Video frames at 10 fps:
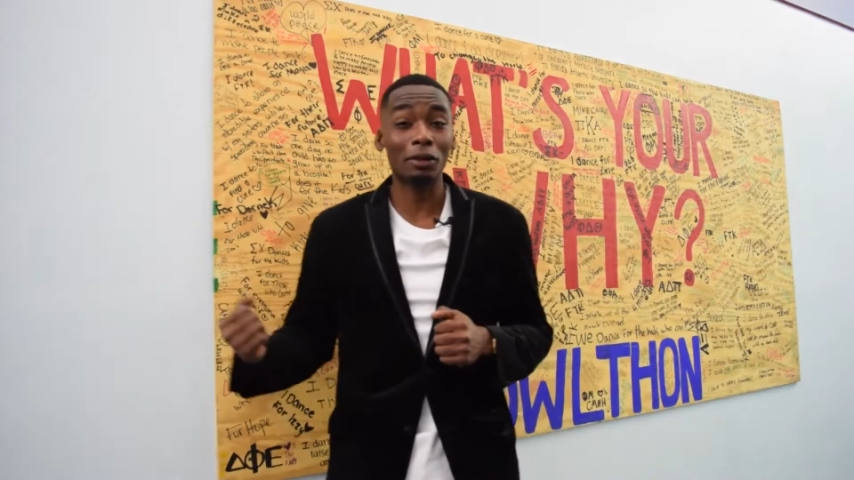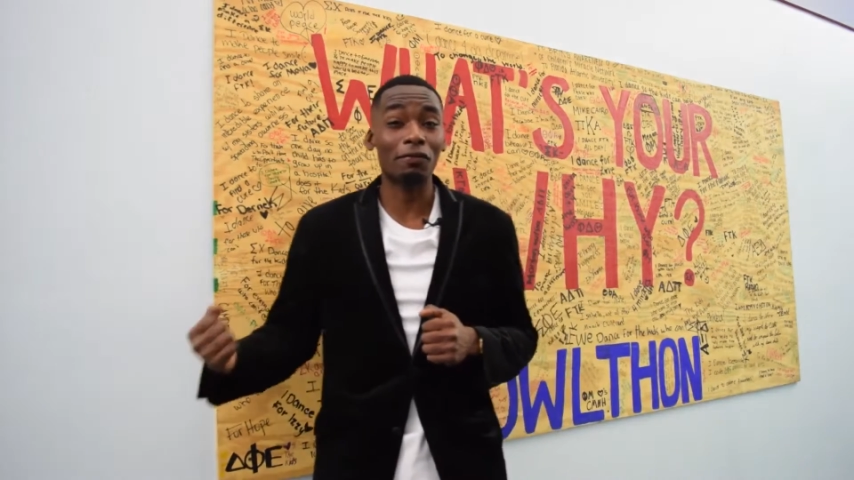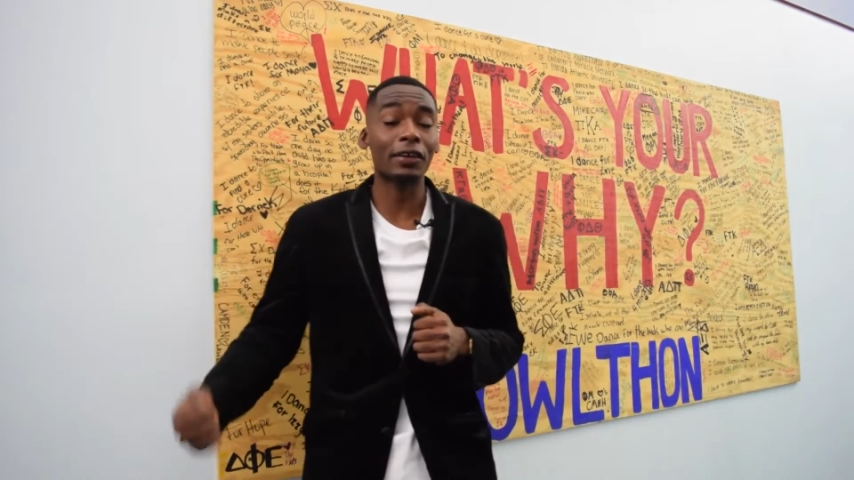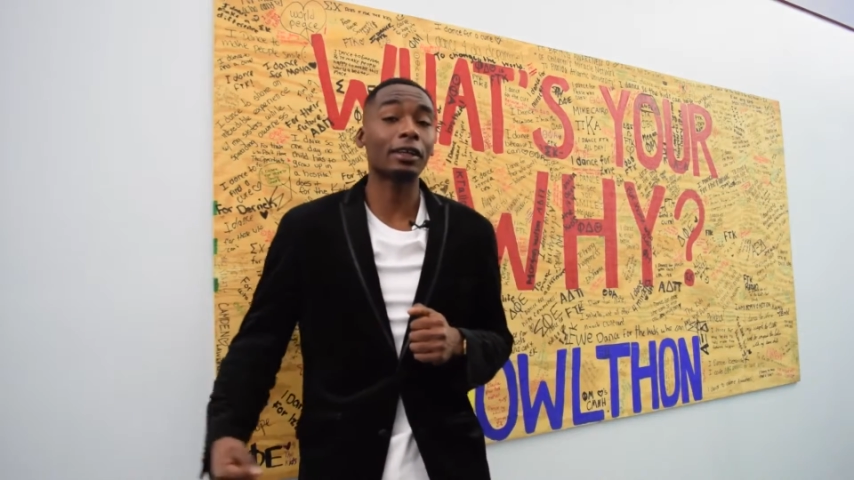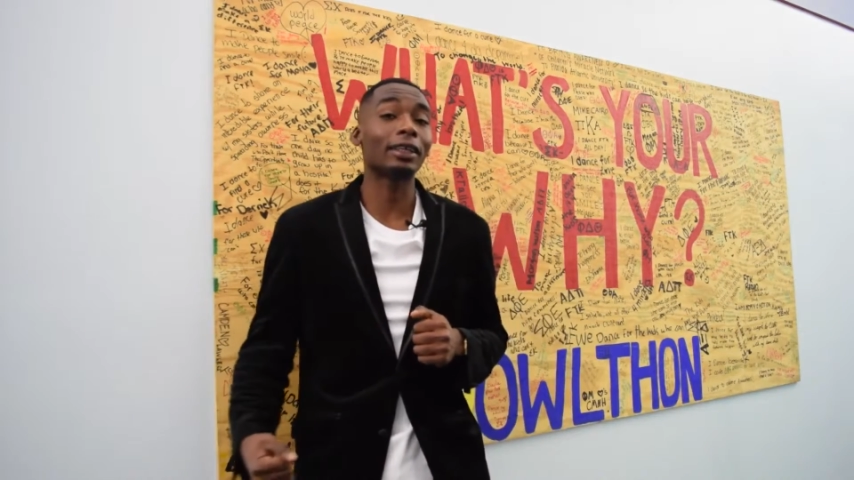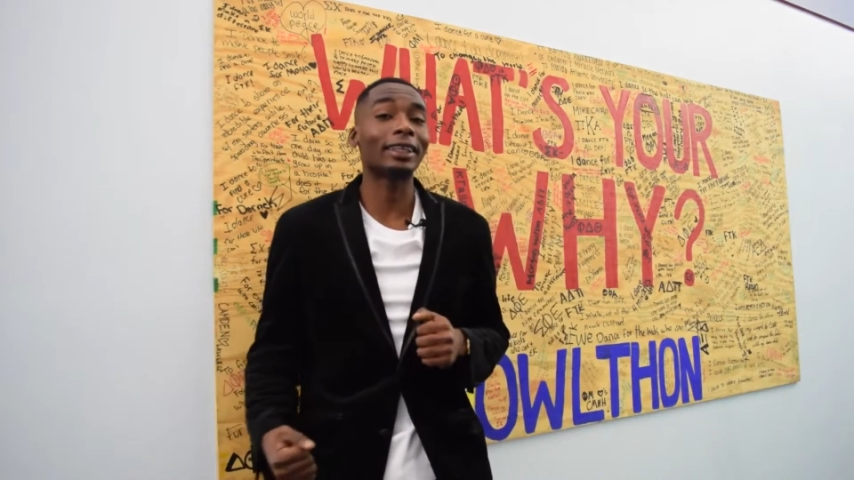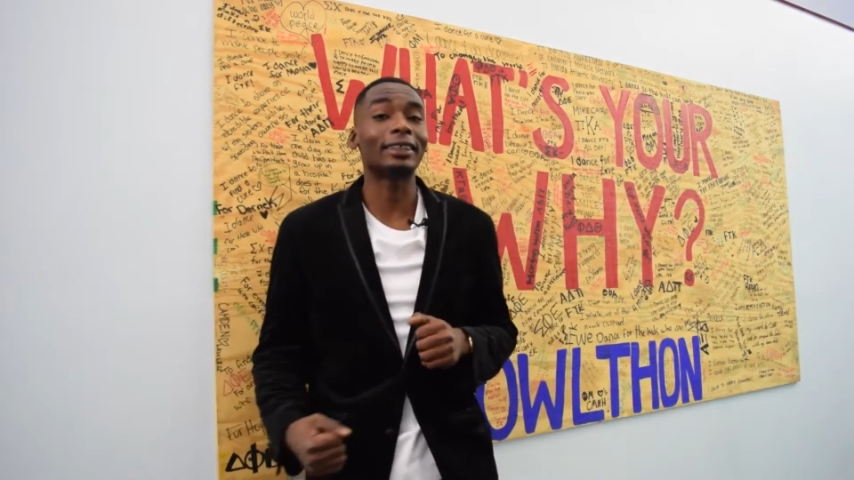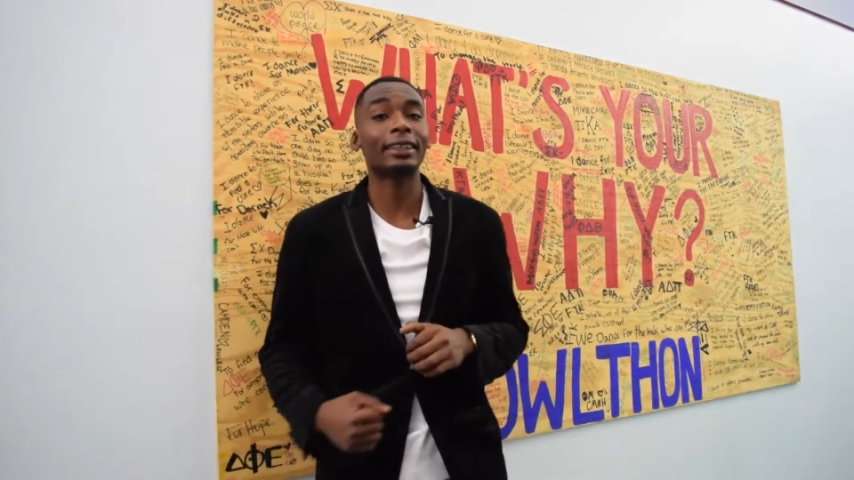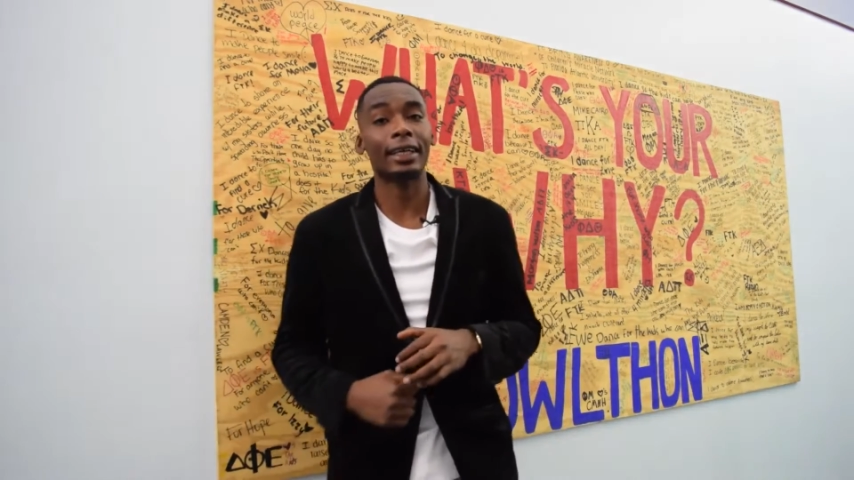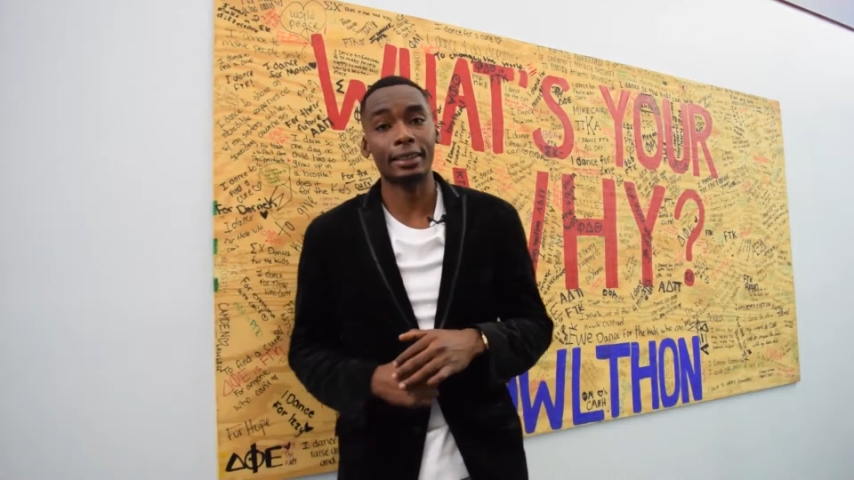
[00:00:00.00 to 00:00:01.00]
but failing
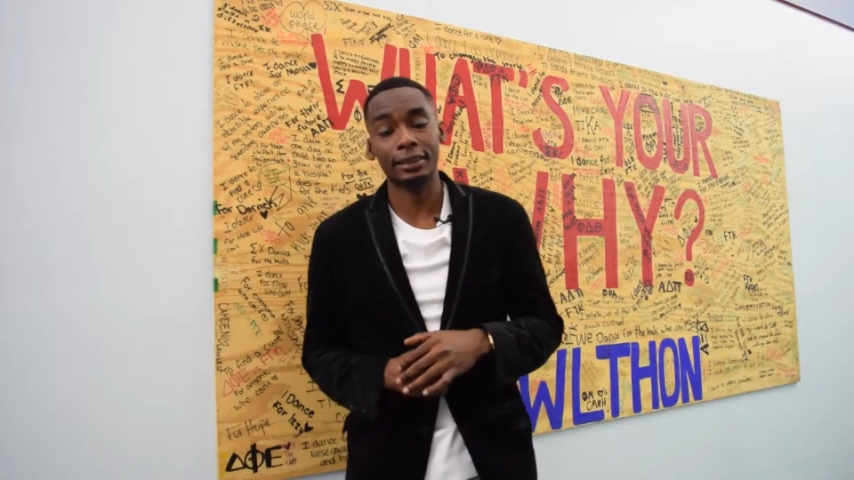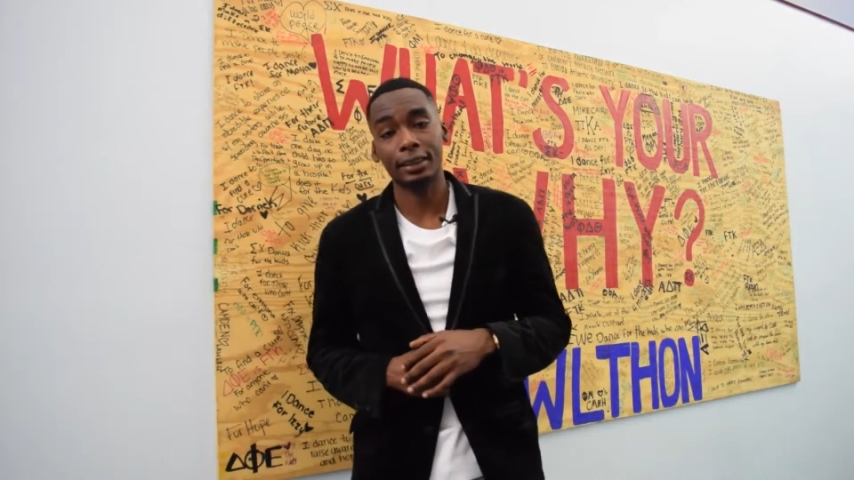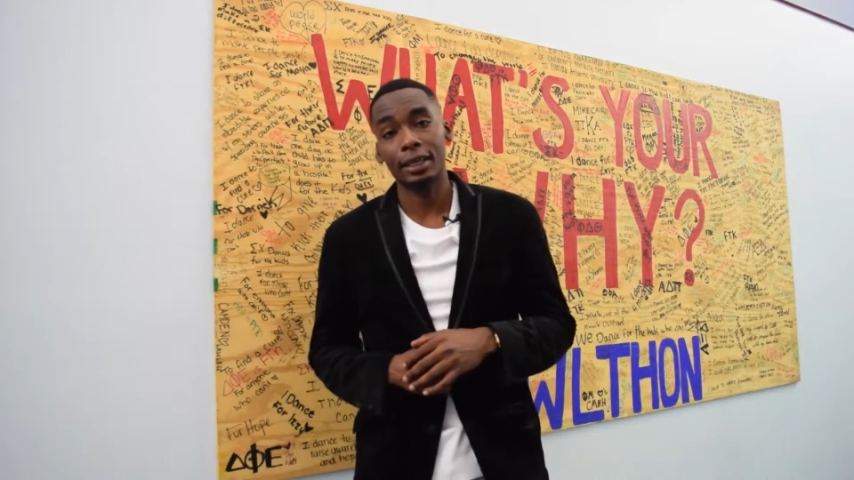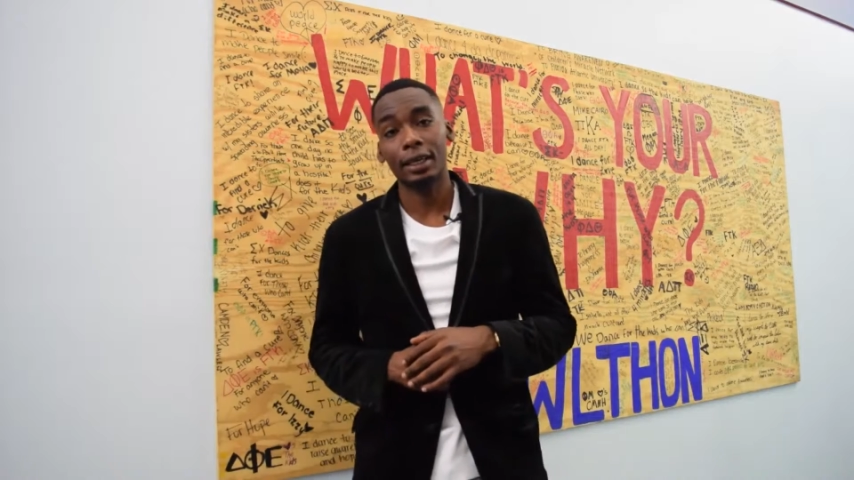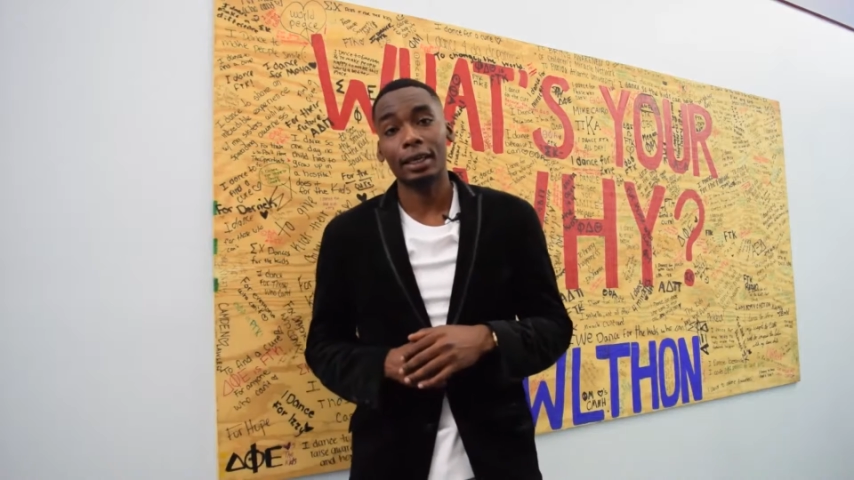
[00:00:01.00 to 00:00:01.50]
a test.